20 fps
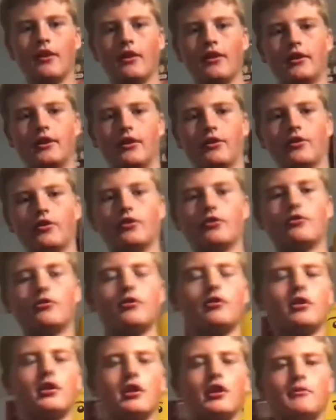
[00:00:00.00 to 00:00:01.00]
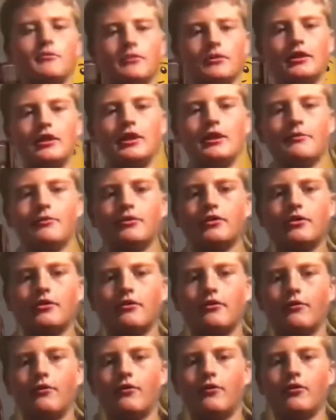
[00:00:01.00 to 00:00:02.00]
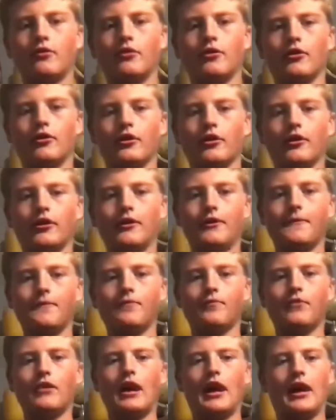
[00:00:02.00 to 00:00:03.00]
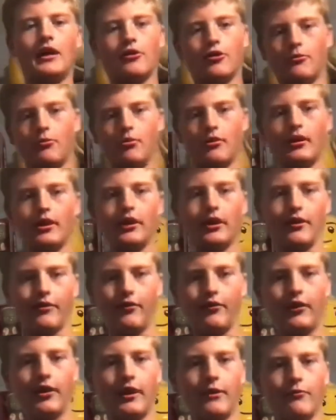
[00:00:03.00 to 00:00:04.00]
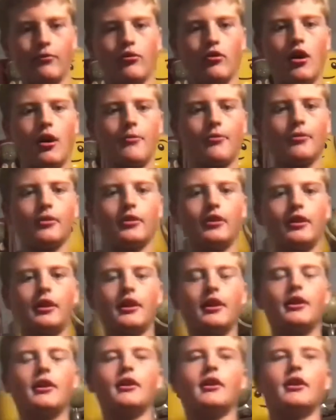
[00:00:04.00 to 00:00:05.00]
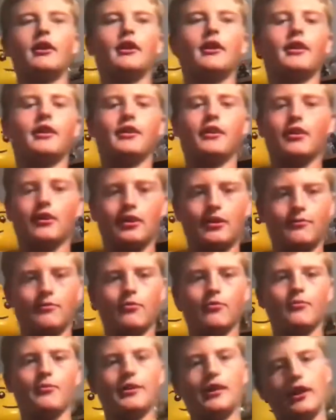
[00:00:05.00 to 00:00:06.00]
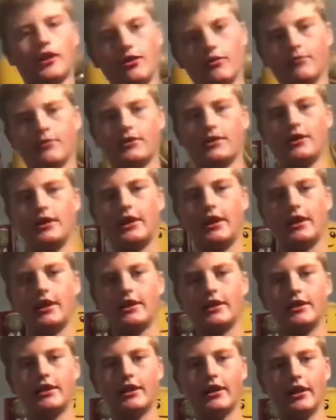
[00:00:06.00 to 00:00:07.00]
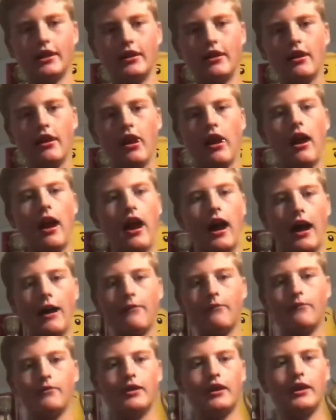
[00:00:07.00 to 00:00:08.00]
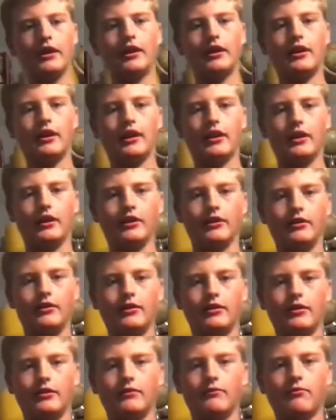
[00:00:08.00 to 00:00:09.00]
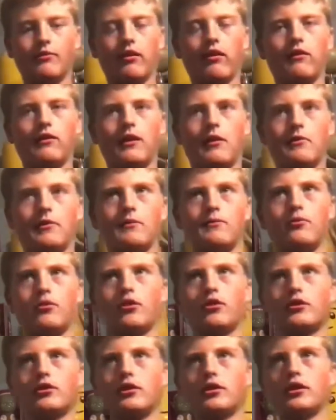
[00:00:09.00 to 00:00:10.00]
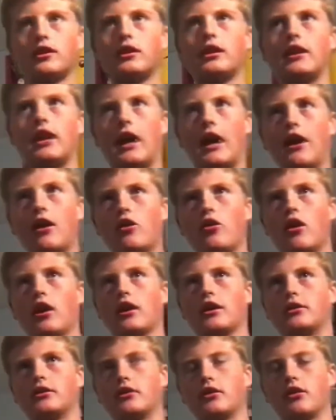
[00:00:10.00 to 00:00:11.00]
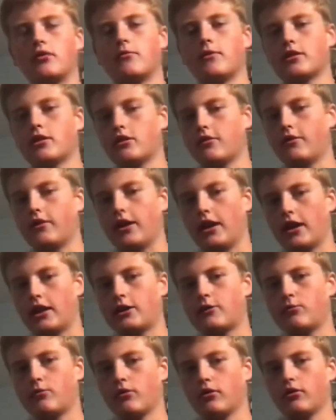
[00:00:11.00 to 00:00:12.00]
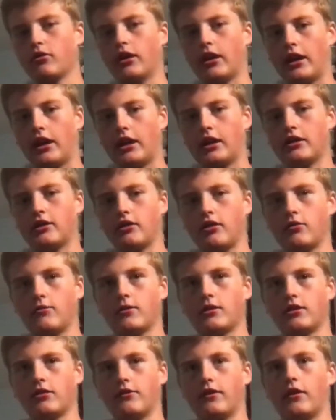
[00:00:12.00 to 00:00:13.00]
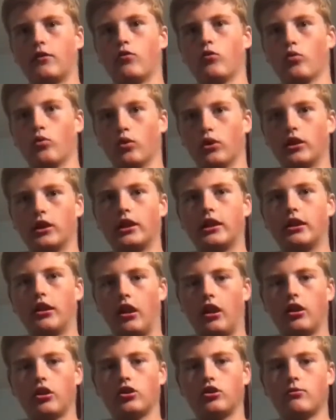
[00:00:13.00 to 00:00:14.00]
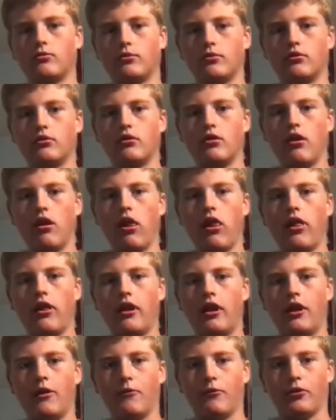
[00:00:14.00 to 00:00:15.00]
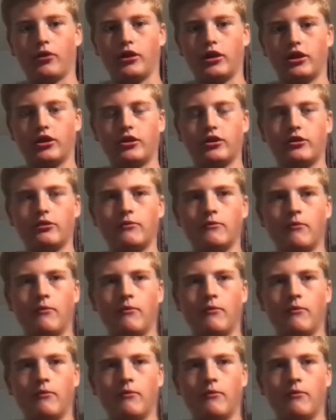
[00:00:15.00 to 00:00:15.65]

Now, those are just a couple tips for how to play a flam properly, and a couple beginner mistakes that I've made. And I mean, personally, now I consider myself an expert. Like, I consider myself like really knowledgeable in percussion.